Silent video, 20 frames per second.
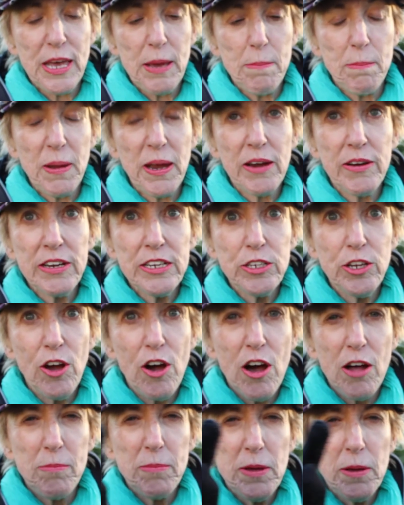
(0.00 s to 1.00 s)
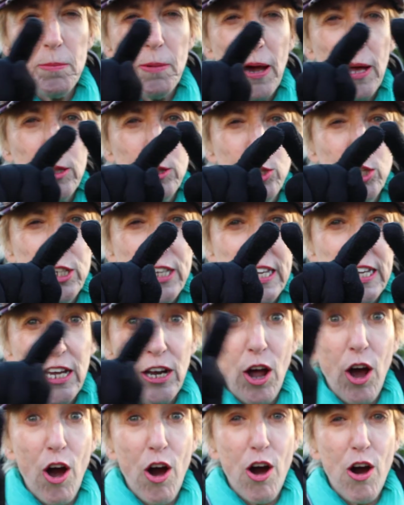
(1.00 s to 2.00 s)
Mary taught me about looking
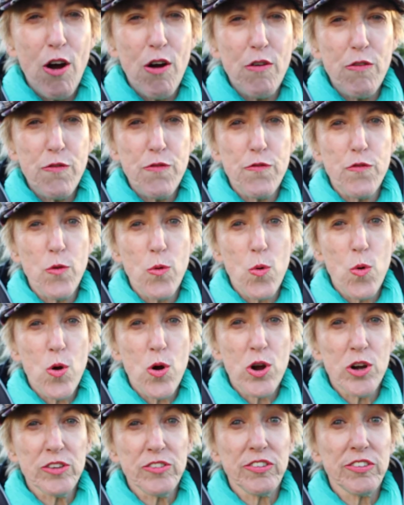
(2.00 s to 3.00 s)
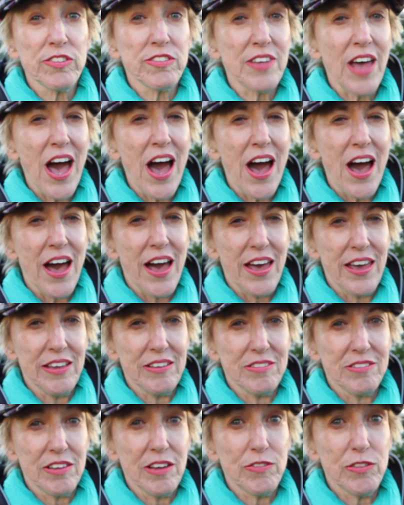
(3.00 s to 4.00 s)
at all four
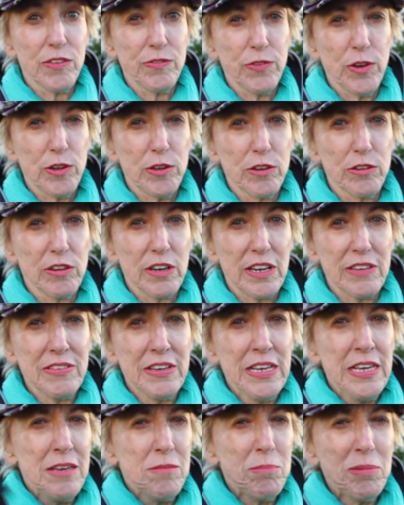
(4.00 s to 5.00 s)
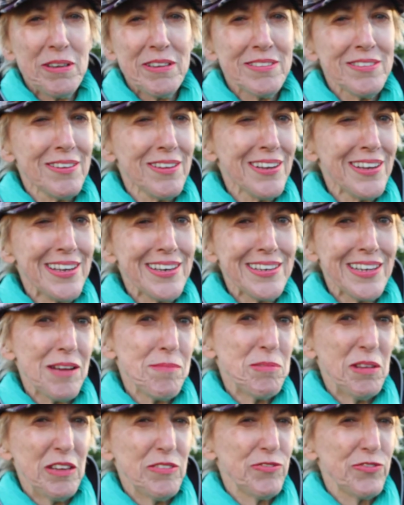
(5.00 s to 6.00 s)
sides of the photograph, because a lot of
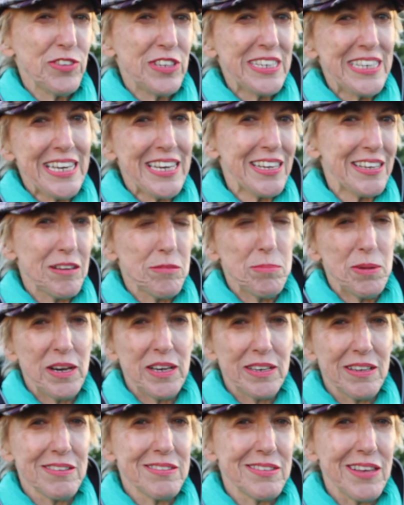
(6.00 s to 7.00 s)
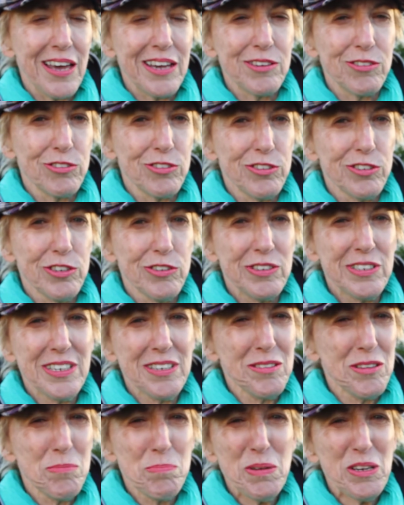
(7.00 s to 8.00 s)
times I'd forget about a side or two, and
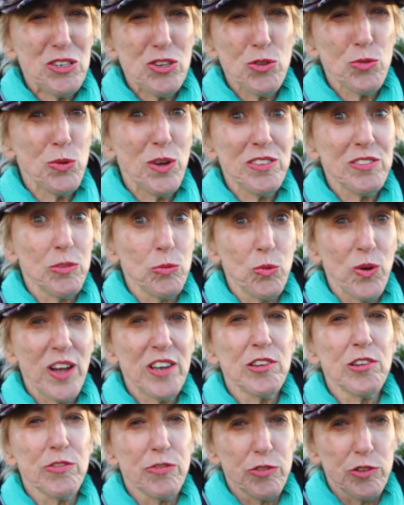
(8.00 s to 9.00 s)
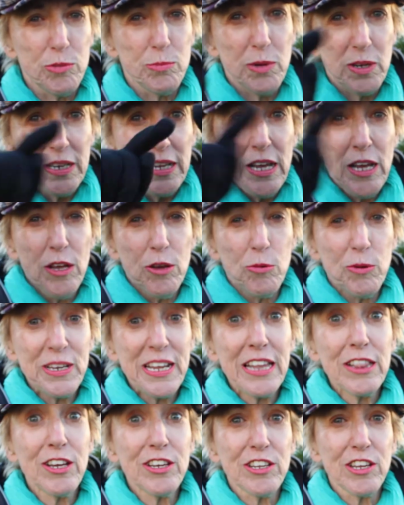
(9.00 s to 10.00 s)
then the picture wasn't wonderful, but
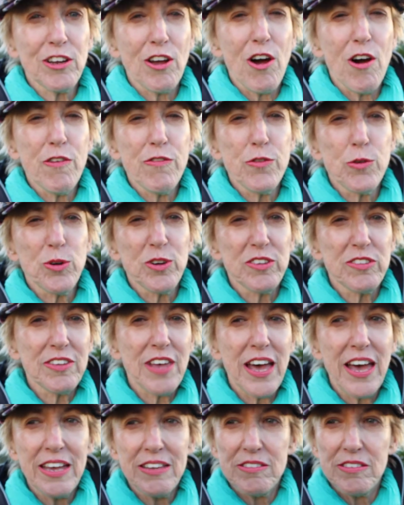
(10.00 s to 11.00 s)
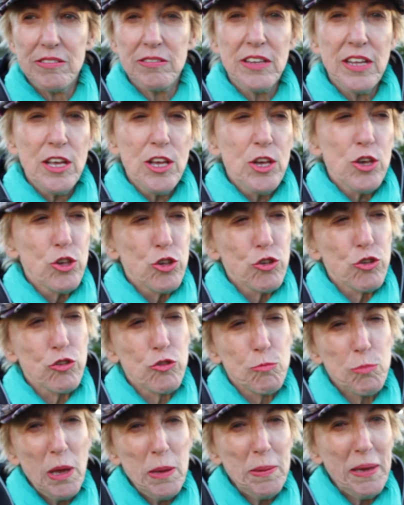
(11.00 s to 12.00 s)
when I looked at all four sides and
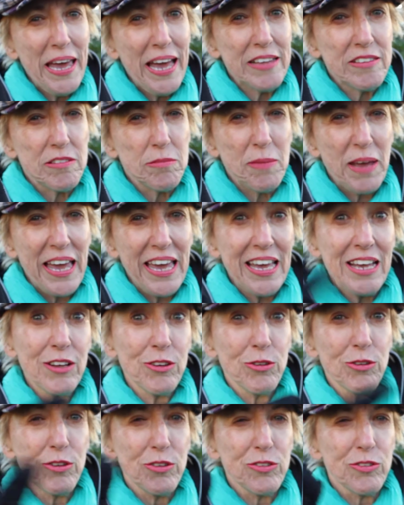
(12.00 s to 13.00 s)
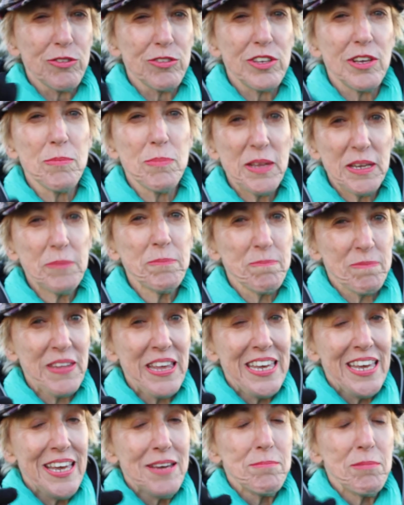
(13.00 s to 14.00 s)
maybe had some angles or something,
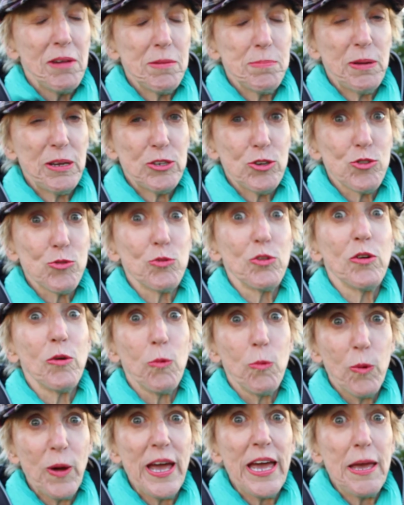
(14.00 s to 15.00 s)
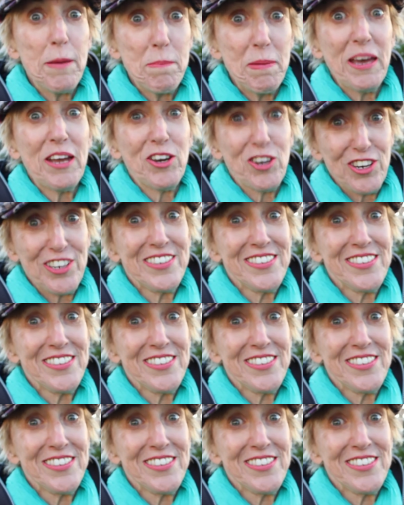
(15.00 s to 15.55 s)
my pictures were way better.